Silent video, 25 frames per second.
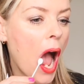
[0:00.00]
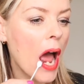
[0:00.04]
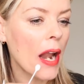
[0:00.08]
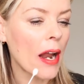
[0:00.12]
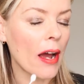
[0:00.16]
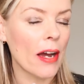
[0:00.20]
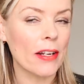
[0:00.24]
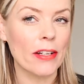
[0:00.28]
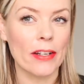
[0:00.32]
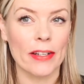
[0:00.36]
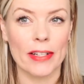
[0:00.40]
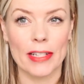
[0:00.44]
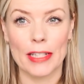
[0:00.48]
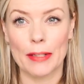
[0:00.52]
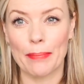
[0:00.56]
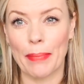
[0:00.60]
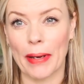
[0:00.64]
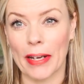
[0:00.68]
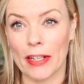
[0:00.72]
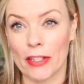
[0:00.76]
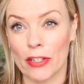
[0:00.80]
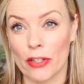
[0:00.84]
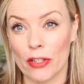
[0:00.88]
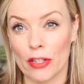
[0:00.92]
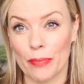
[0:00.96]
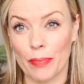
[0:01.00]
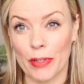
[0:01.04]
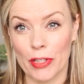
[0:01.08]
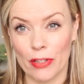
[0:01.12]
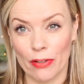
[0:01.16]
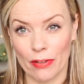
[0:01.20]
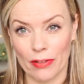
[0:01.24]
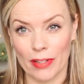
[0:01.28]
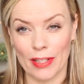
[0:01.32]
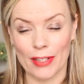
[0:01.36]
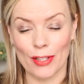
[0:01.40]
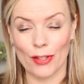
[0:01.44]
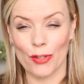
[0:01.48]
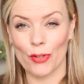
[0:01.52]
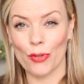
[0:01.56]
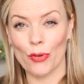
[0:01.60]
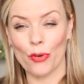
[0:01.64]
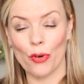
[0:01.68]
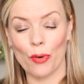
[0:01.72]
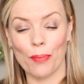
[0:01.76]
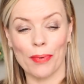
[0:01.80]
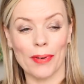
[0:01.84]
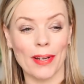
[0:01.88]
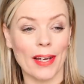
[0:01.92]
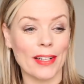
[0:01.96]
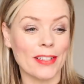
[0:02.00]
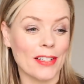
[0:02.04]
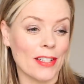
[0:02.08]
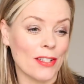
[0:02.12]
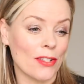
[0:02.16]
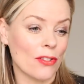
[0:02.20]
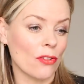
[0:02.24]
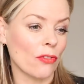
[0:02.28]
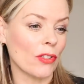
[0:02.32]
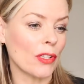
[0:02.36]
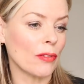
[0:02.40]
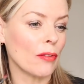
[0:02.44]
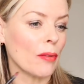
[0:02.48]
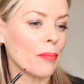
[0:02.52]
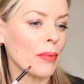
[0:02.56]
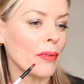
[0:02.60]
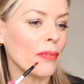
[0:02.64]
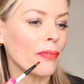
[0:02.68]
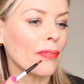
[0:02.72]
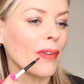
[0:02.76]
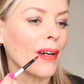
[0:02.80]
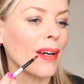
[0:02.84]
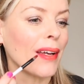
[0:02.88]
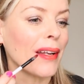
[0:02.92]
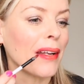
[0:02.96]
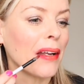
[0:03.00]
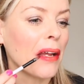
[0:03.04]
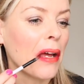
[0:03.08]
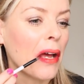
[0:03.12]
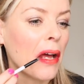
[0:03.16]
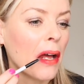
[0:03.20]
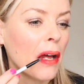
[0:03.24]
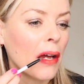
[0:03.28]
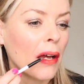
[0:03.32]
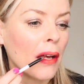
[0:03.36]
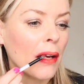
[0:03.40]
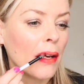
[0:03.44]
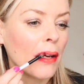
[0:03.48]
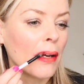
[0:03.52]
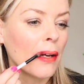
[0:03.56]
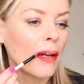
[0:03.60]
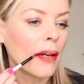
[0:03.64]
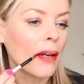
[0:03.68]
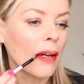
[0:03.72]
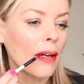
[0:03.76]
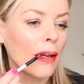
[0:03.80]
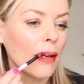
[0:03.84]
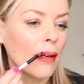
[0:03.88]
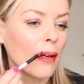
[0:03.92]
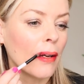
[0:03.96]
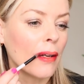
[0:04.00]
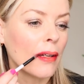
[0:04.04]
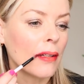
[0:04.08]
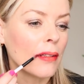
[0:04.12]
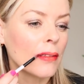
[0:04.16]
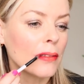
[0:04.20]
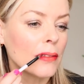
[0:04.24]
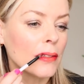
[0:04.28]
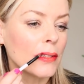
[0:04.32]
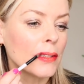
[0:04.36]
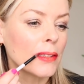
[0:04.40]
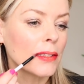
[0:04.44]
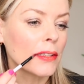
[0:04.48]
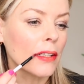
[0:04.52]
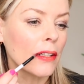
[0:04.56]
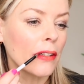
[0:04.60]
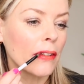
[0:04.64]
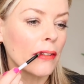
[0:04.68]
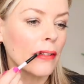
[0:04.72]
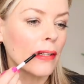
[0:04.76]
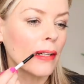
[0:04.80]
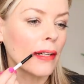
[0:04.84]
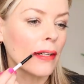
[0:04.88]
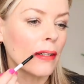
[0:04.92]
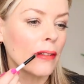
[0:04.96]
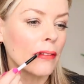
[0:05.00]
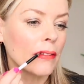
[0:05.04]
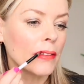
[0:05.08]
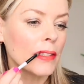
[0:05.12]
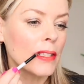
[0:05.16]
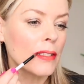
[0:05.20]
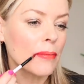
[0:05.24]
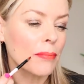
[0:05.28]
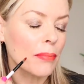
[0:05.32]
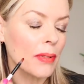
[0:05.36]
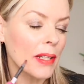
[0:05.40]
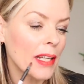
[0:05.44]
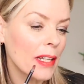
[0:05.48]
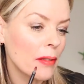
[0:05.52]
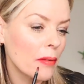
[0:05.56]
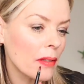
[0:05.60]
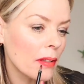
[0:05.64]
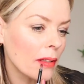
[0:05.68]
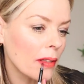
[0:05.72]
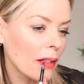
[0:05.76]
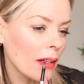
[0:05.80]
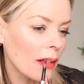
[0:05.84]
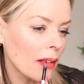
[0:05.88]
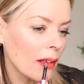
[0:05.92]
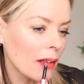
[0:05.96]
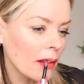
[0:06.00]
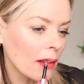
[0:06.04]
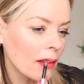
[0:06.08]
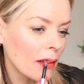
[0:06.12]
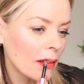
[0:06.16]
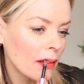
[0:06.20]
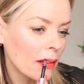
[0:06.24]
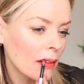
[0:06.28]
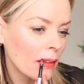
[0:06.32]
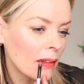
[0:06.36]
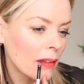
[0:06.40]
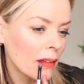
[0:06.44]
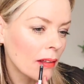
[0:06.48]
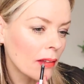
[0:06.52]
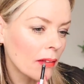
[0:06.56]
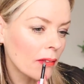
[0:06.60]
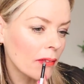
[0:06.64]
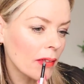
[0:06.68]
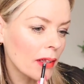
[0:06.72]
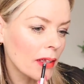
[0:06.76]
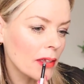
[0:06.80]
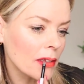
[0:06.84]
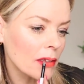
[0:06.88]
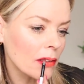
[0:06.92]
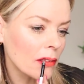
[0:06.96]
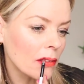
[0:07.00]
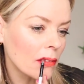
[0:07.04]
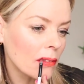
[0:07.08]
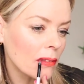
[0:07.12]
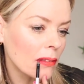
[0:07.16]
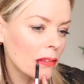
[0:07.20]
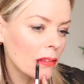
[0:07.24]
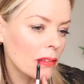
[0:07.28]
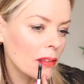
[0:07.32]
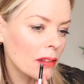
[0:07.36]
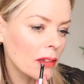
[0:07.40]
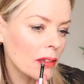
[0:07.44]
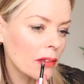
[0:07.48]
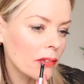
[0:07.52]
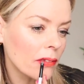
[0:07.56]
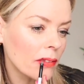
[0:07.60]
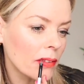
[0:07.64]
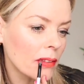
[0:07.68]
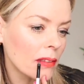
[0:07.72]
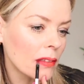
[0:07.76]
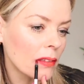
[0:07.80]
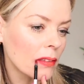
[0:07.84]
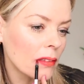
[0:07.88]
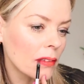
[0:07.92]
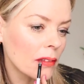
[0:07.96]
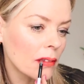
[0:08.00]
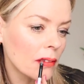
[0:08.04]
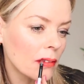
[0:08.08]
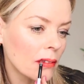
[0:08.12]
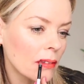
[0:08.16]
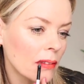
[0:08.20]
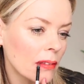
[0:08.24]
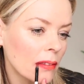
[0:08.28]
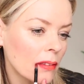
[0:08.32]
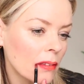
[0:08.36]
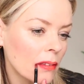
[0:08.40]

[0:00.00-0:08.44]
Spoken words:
Now, I don't expect you to be doing this at all, but I just thought it would be fun to show how just playing with colour makes all the difference.